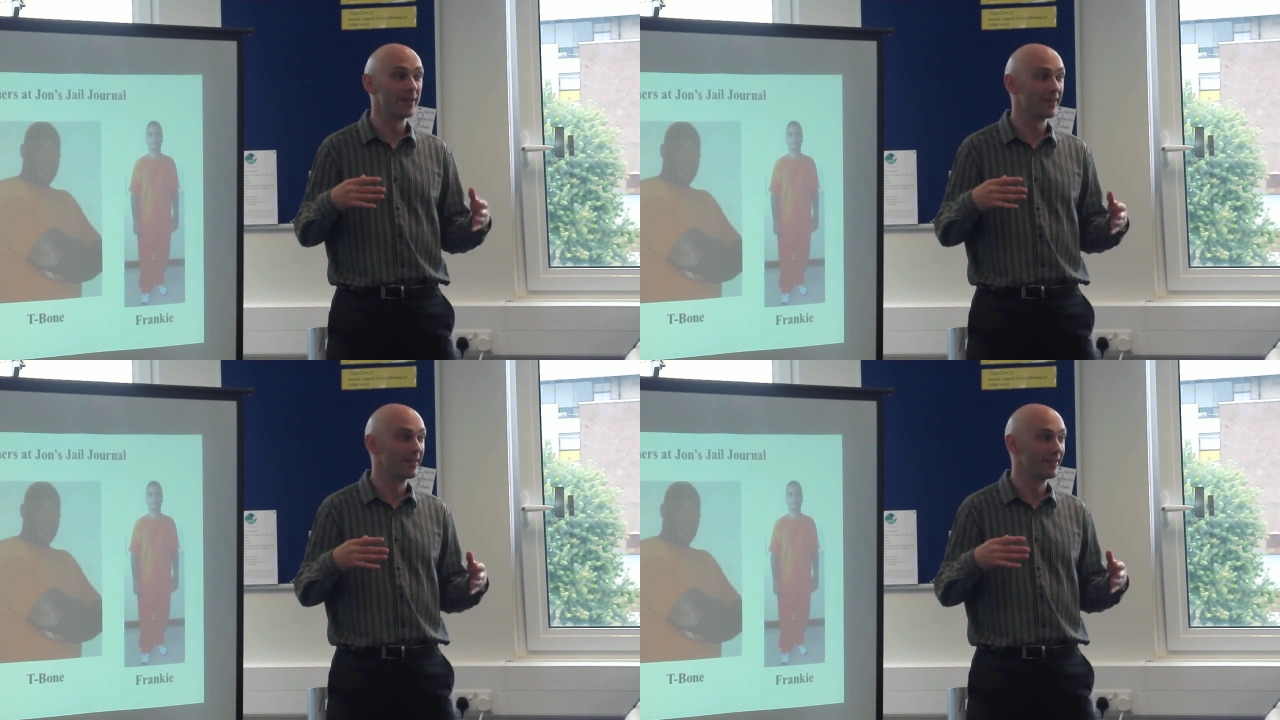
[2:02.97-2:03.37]

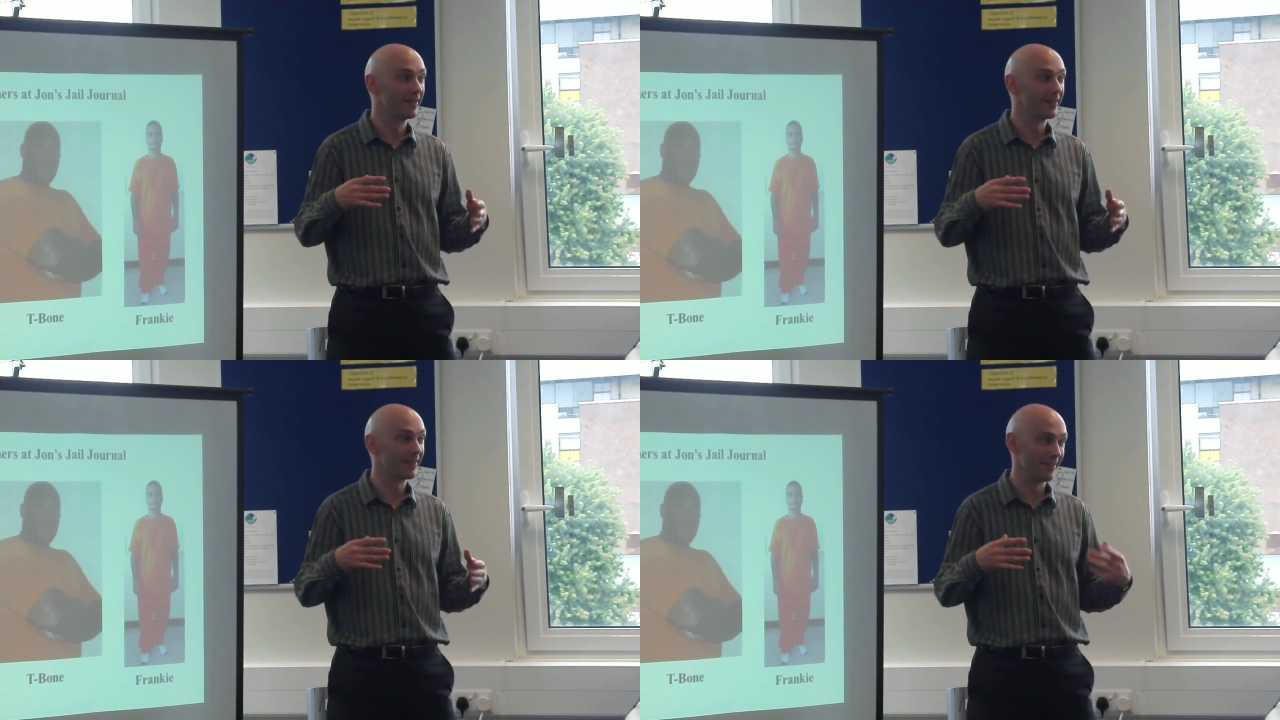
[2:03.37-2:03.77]
and
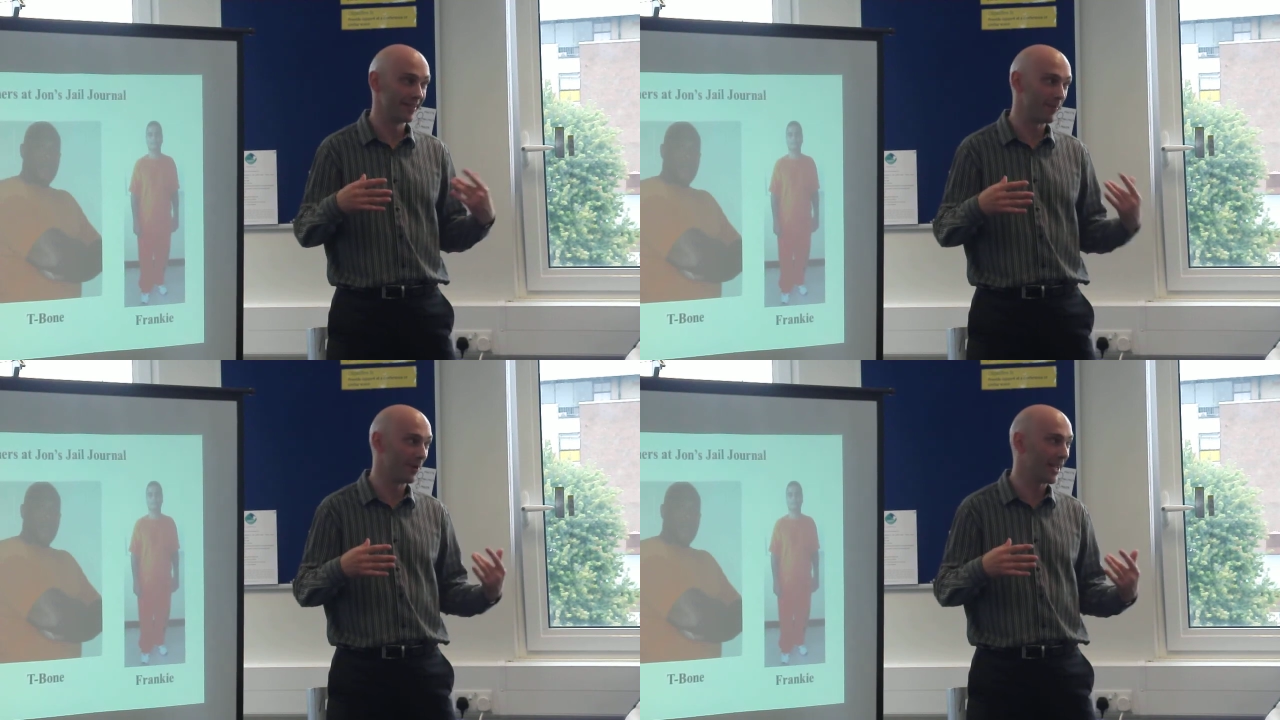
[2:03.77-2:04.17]
prisoners
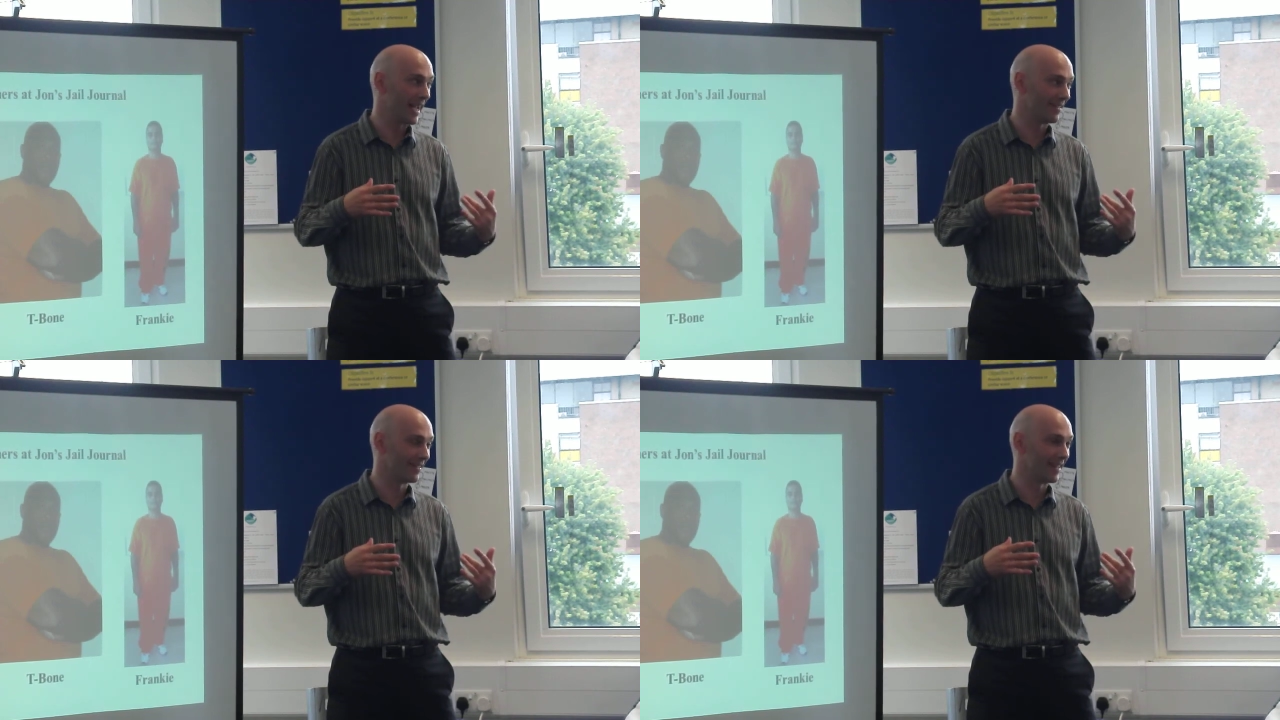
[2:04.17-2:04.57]
on
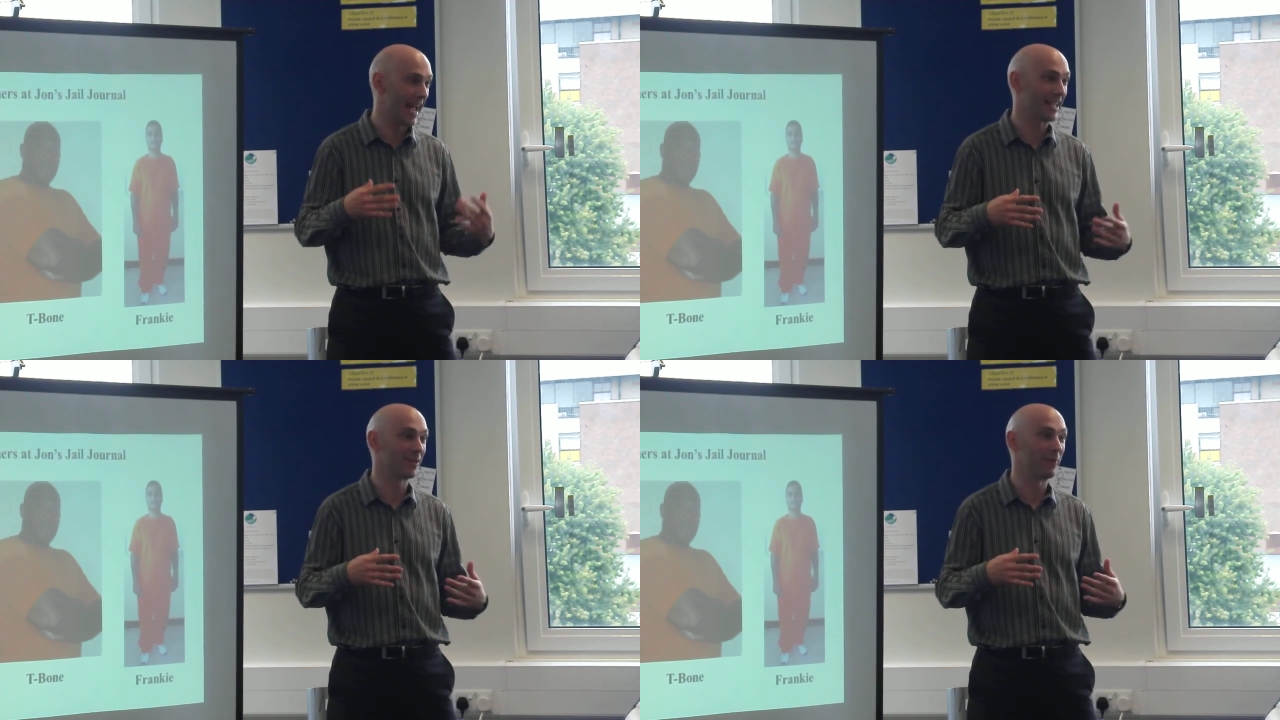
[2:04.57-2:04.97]
separate
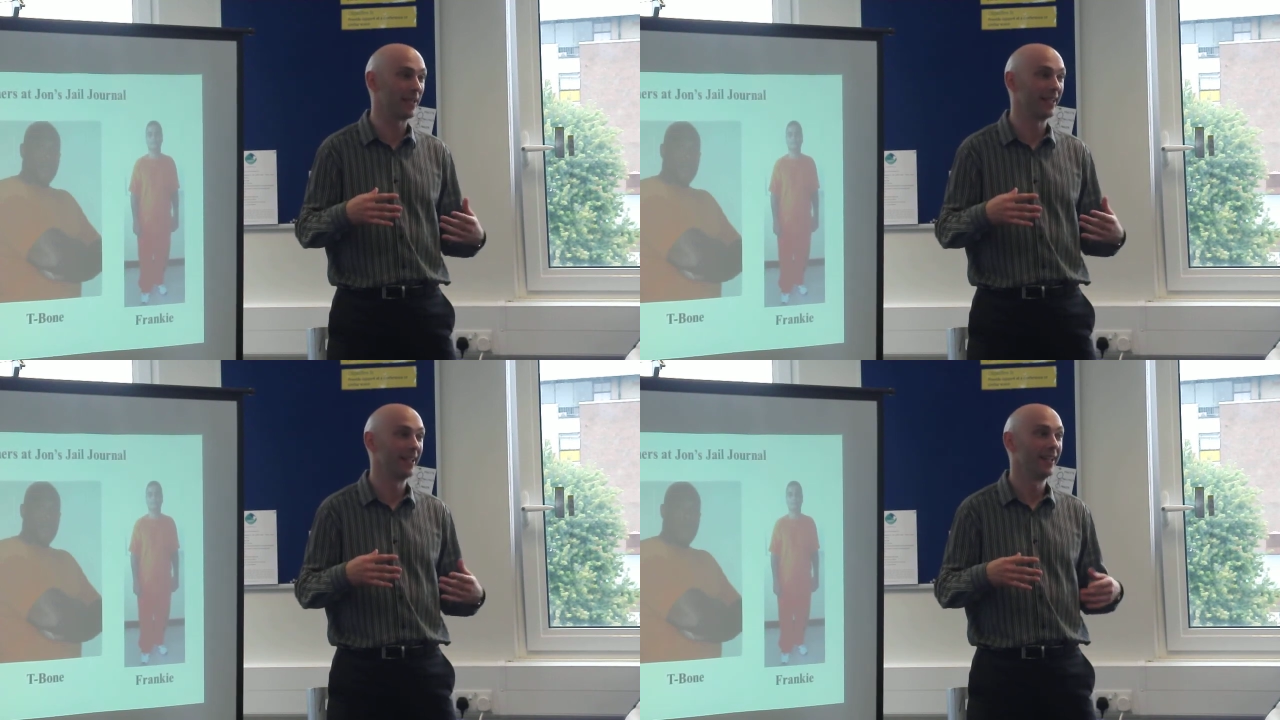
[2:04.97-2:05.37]
occasions
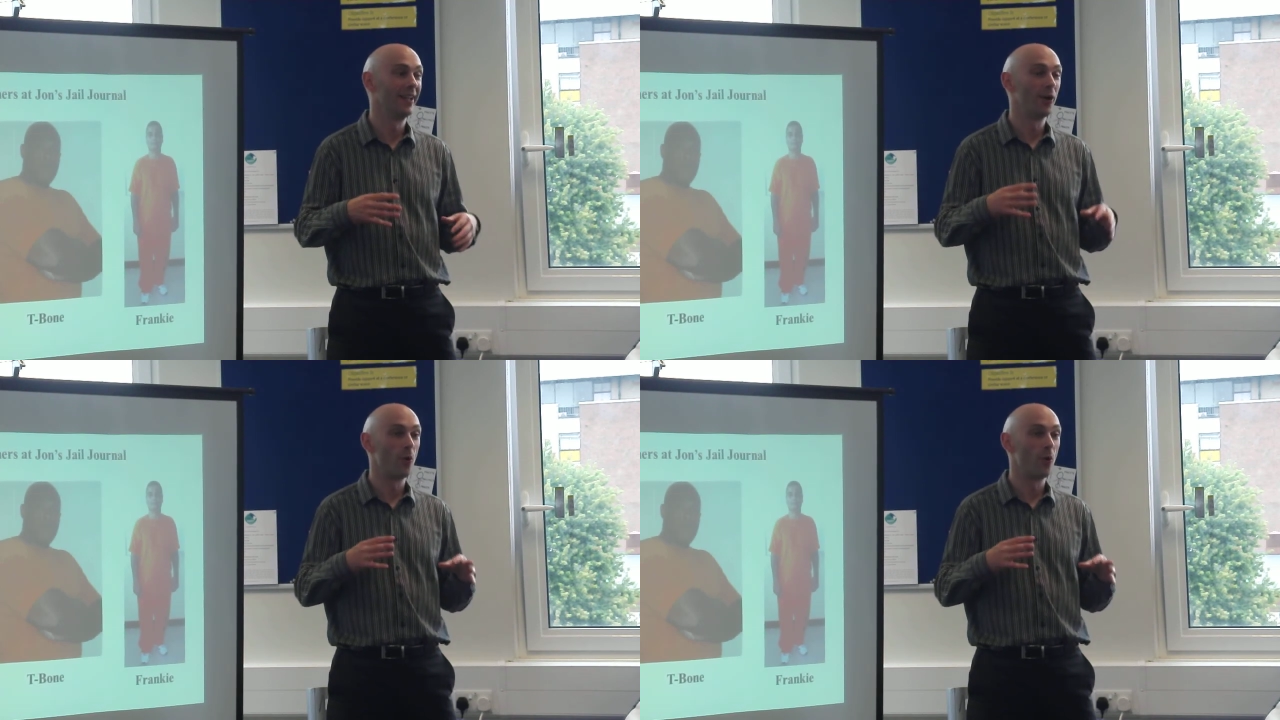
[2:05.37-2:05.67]
ask me,